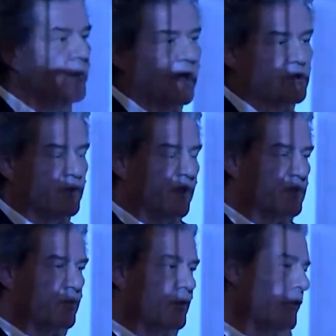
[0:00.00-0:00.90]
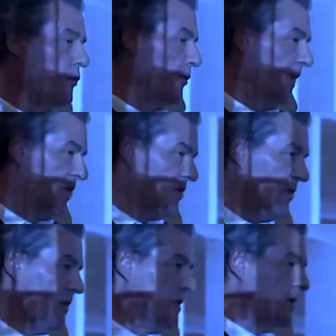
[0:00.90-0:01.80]
actually as an urban
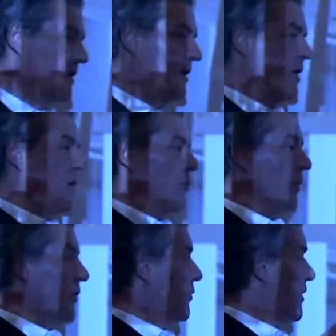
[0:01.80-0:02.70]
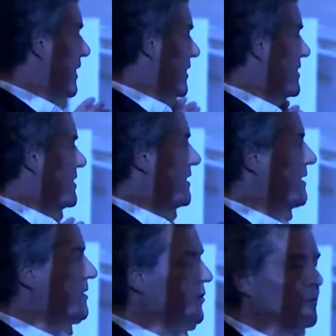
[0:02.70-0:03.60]
majlis, where you can
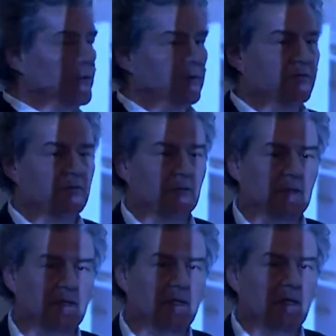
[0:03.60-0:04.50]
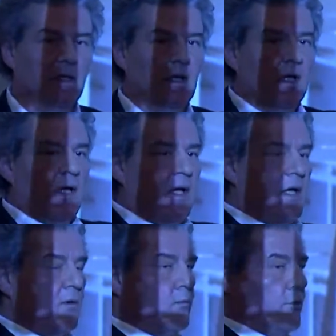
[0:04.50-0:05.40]
sit on the periphery.
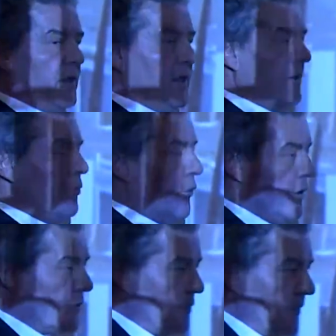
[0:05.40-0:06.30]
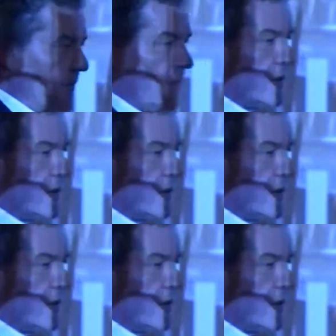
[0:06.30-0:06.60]
And we worked with